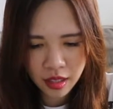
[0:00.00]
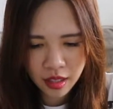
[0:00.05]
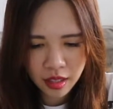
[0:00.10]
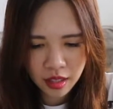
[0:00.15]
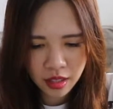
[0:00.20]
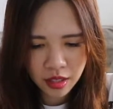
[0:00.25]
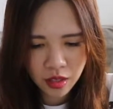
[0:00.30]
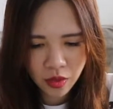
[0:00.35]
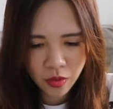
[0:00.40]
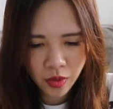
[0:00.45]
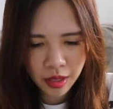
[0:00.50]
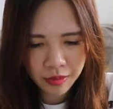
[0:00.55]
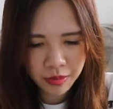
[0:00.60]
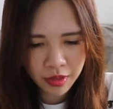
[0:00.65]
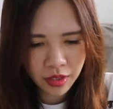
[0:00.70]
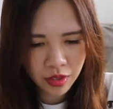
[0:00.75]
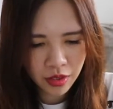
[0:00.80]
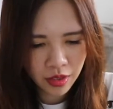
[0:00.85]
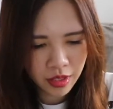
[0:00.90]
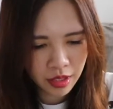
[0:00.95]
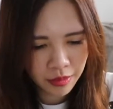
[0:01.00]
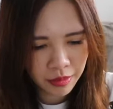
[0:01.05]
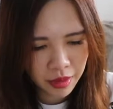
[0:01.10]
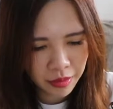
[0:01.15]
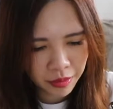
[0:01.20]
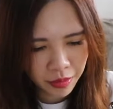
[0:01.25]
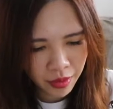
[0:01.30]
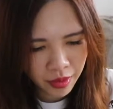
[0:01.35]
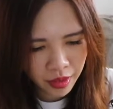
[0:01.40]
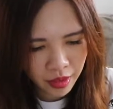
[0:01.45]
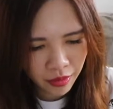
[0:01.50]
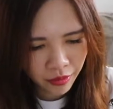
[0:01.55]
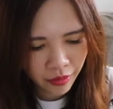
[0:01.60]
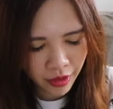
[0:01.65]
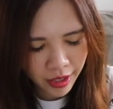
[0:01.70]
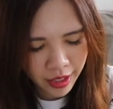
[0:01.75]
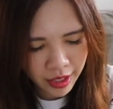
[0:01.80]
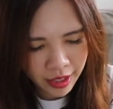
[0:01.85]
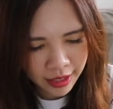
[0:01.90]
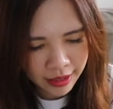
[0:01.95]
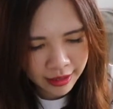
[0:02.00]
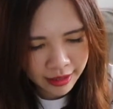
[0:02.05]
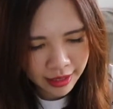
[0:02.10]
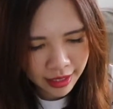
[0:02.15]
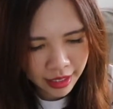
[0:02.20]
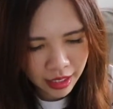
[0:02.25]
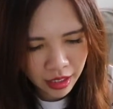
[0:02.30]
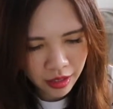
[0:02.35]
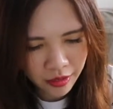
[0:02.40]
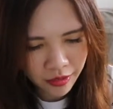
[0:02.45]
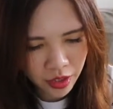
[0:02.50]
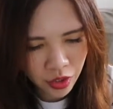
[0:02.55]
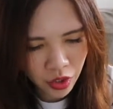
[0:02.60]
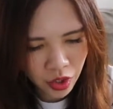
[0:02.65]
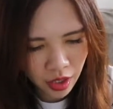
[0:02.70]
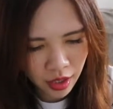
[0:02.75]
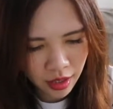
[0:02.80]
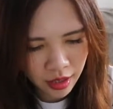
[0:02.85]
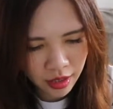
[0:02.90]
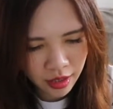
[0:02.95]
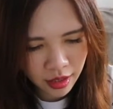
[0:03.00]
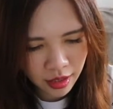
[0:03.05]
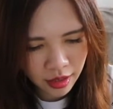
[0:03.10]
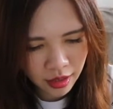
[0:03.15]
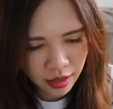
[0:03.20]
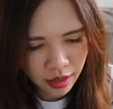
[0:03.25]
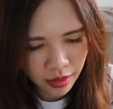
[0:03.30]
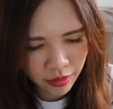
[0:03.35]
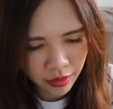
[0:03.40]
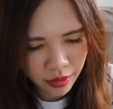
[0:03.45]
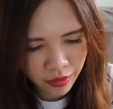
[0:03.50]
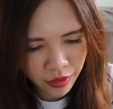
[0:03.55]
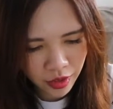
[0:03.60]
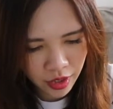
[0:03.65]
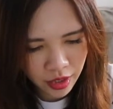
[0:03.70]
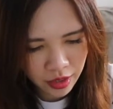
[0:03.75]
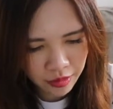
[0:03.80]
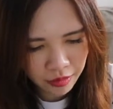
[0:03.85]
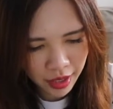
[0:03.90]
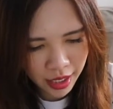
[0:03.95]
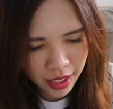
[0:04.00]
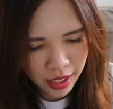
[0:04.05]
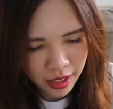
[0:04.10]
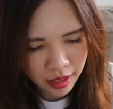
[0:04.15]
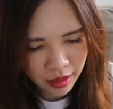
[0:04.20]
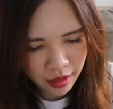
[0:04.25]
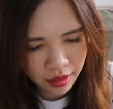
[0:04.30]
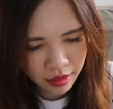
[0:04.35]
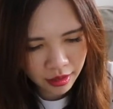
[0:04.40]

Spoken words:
So what I'm going to do is I'm going to put a very thin layer of the chocolate that we've just made.